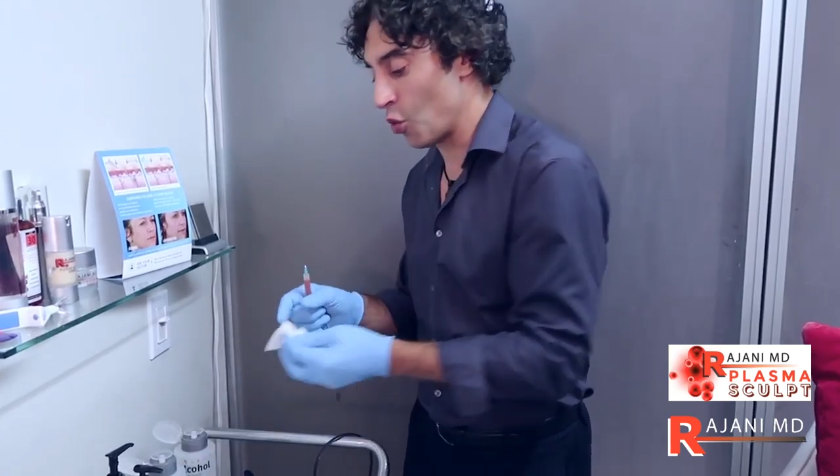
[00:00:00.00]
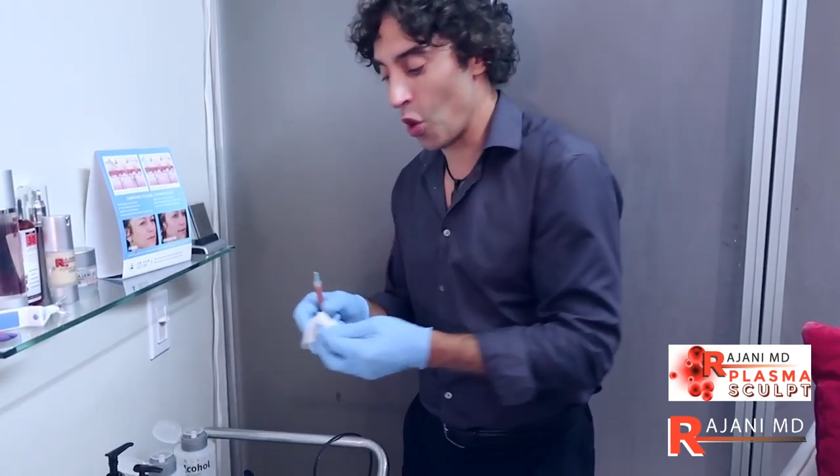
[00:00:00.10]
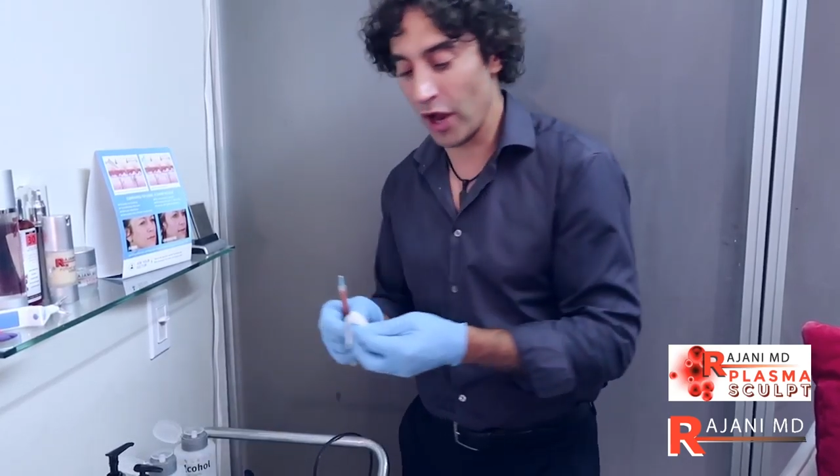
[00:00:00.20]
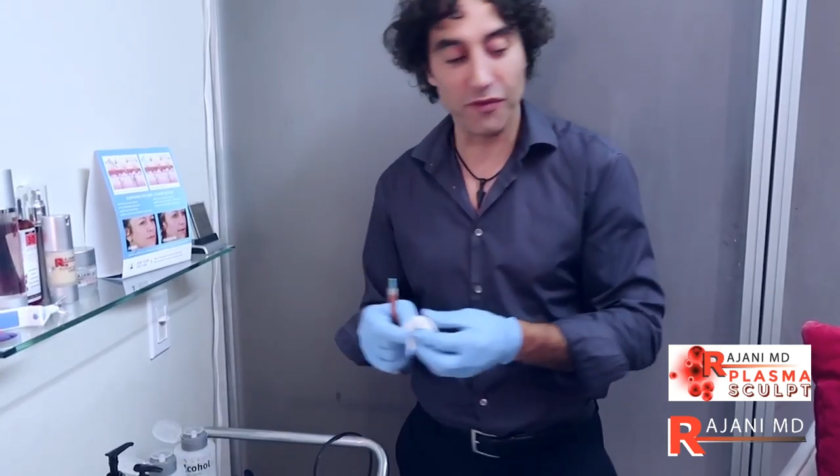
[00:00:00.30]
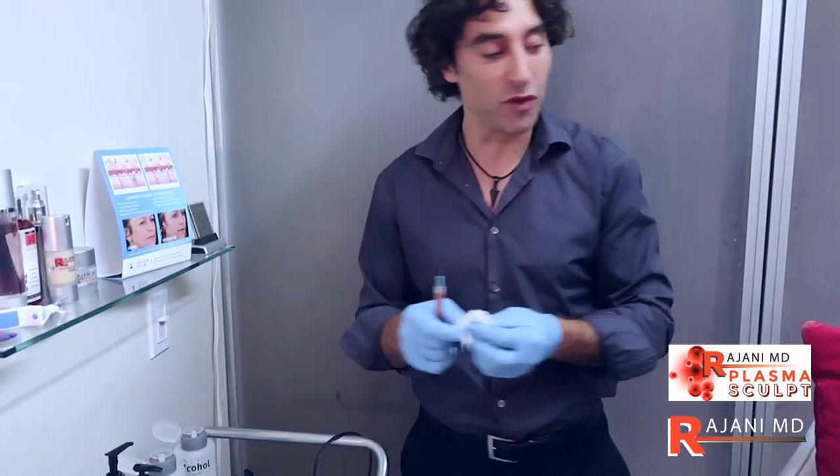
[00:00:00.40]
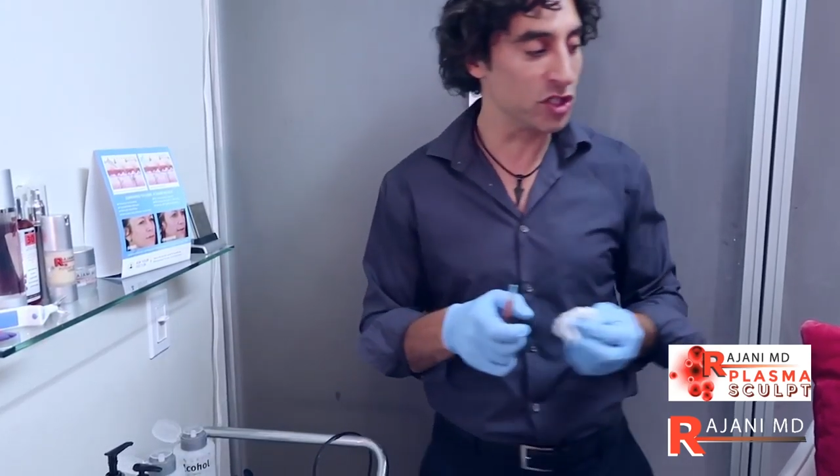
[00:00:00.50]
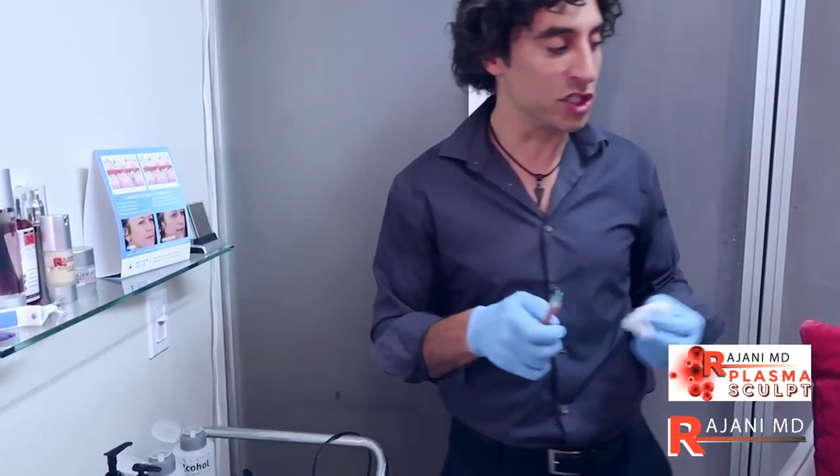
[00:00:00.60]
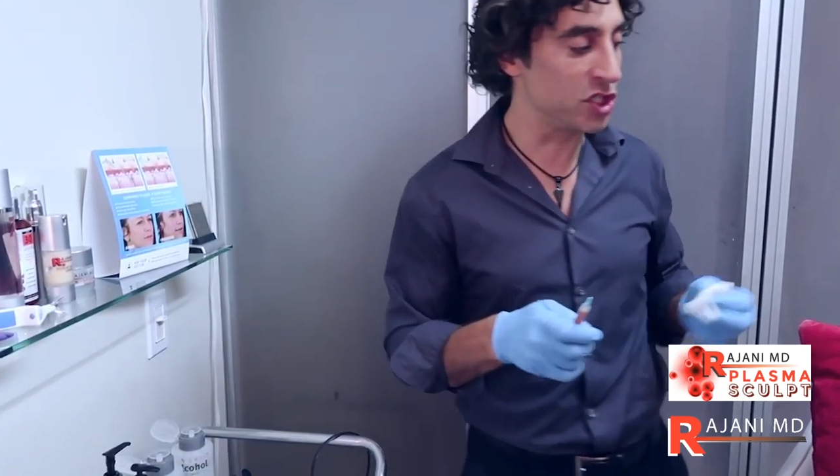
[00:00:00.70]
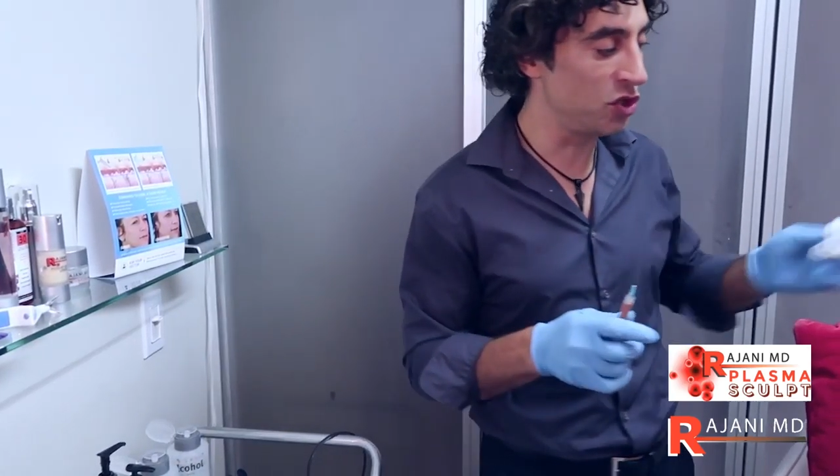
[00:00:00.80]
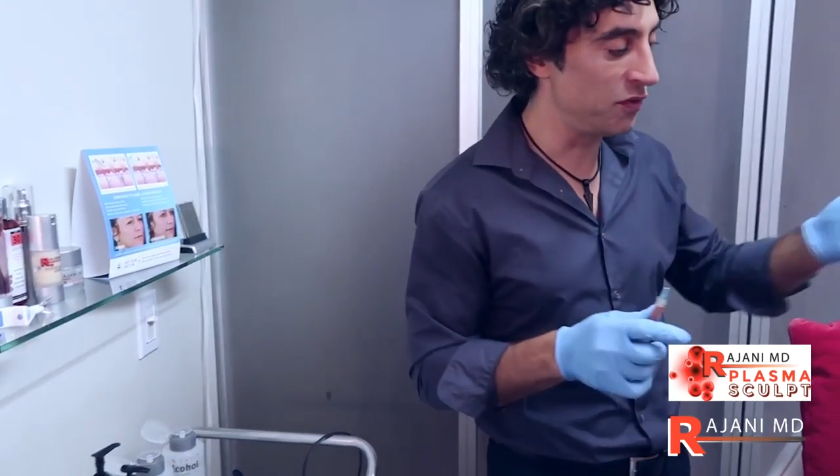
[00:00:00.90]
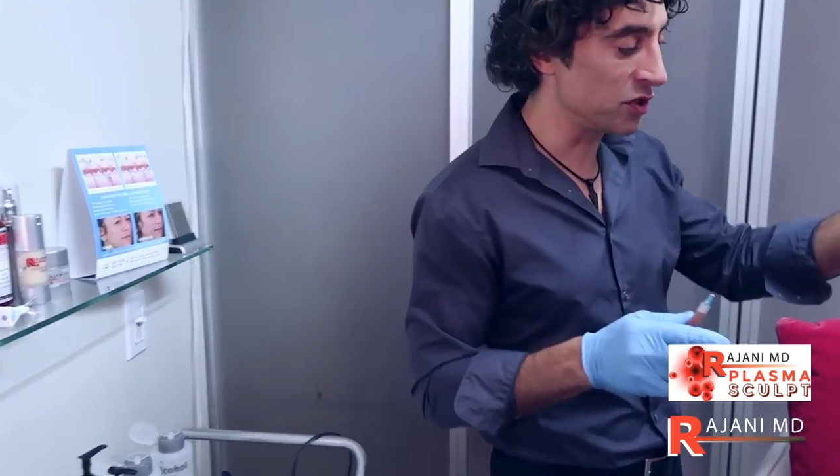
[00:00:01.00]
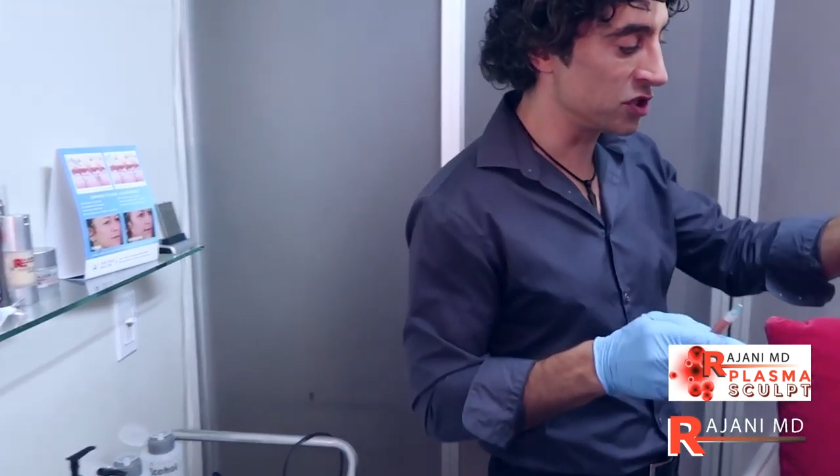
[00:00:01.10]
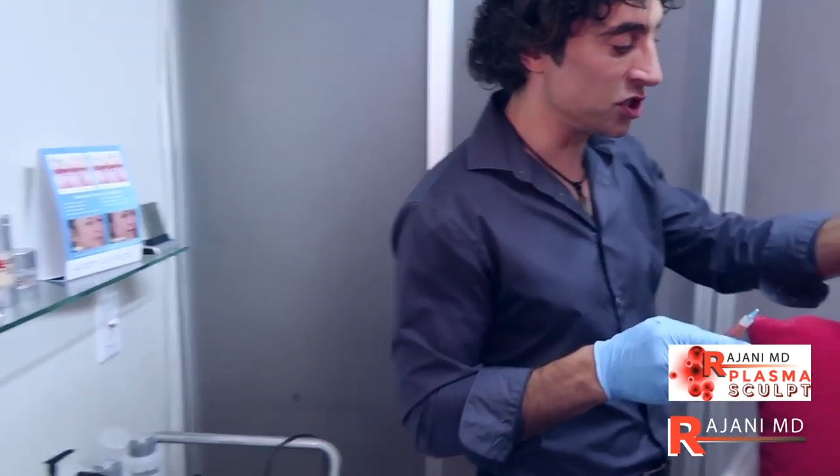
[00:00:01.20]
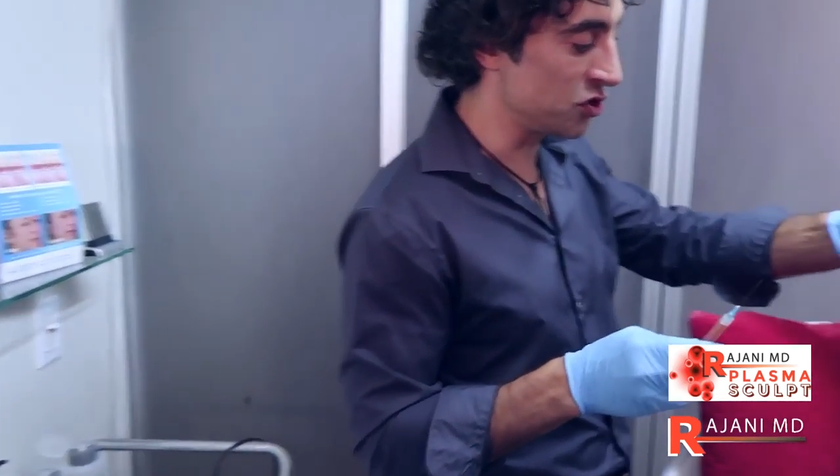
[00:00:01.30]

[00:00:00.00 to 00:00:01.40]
1 versus 2 versus